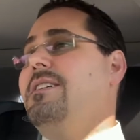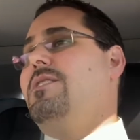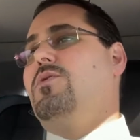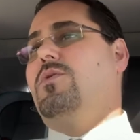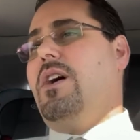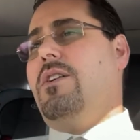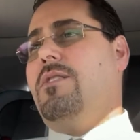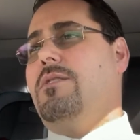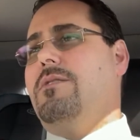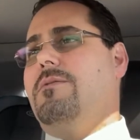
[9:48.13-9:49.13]

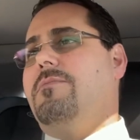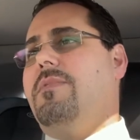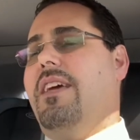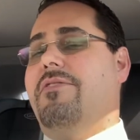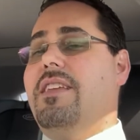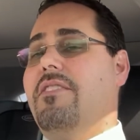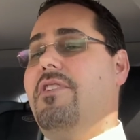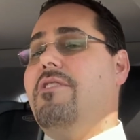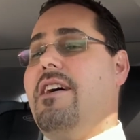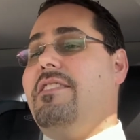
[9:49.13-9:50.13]
So if any of
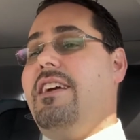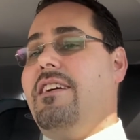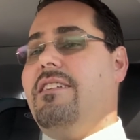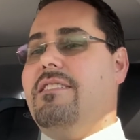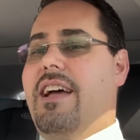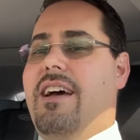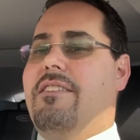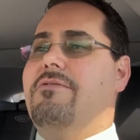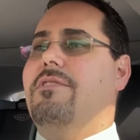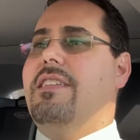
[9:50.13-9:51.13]
you out there
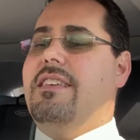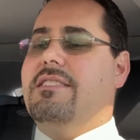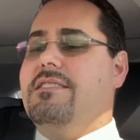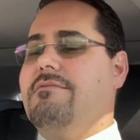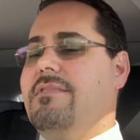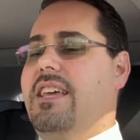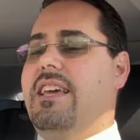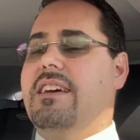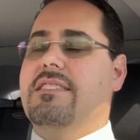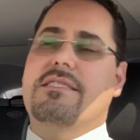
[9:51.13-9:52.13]
have one of these
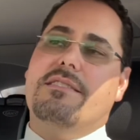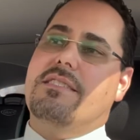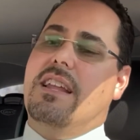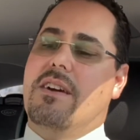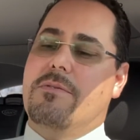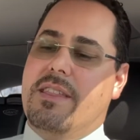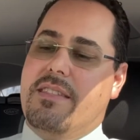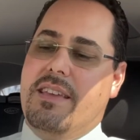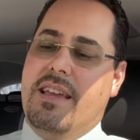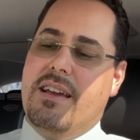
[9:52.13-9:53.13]
Kias, with
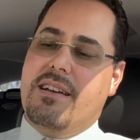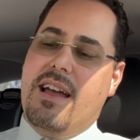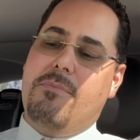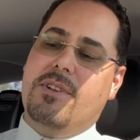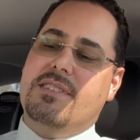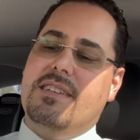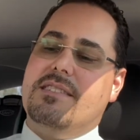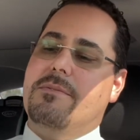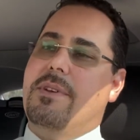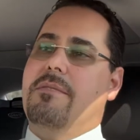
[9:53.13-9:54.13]
the hybrid
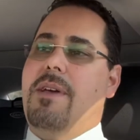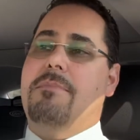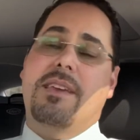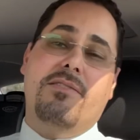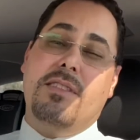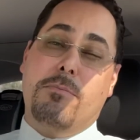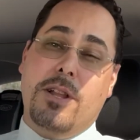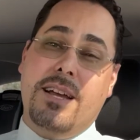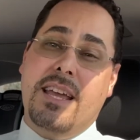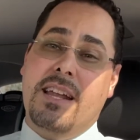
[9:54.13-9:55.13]
system and maybe even the
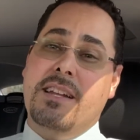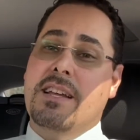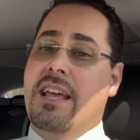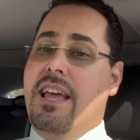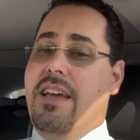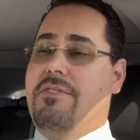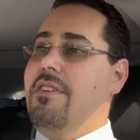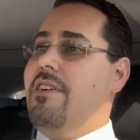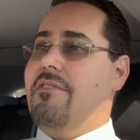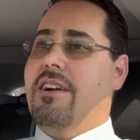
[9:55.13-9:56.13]
plug-in, if
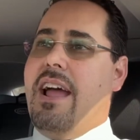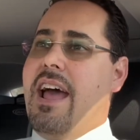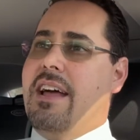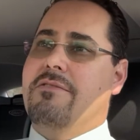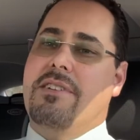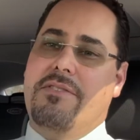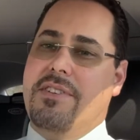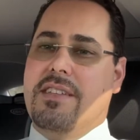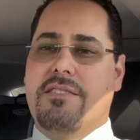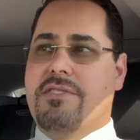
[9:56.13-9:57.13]
you've ever had
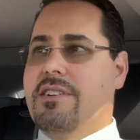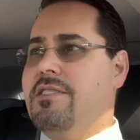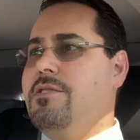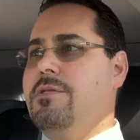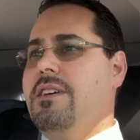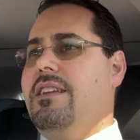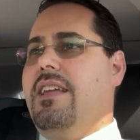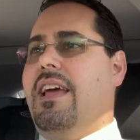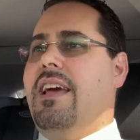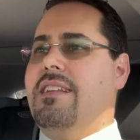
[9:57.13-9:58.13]
refill inverter coolant
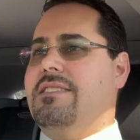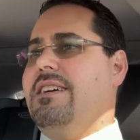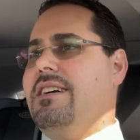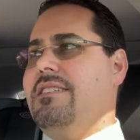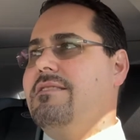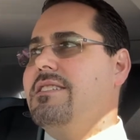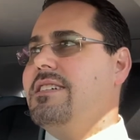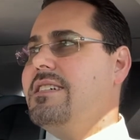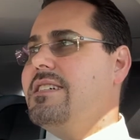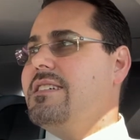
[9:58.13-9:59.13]
and
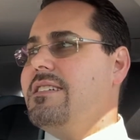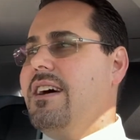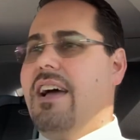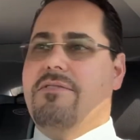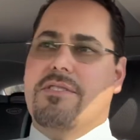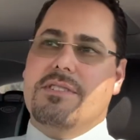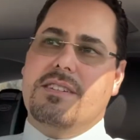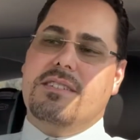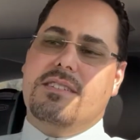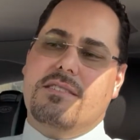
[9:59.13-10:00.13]
high
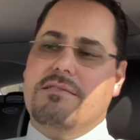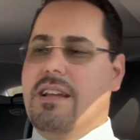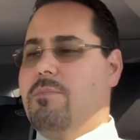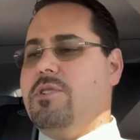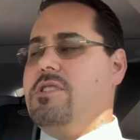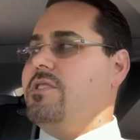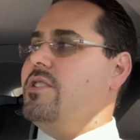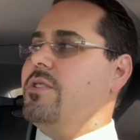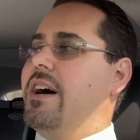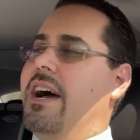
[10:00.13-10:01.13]
voltage temperature
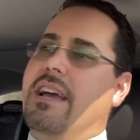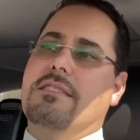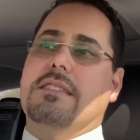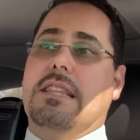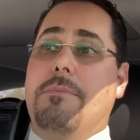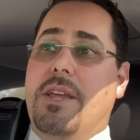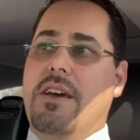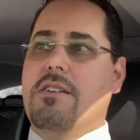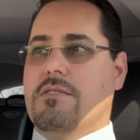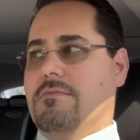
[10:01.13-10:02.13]
too high, let me
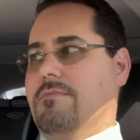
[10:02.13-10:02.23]
know.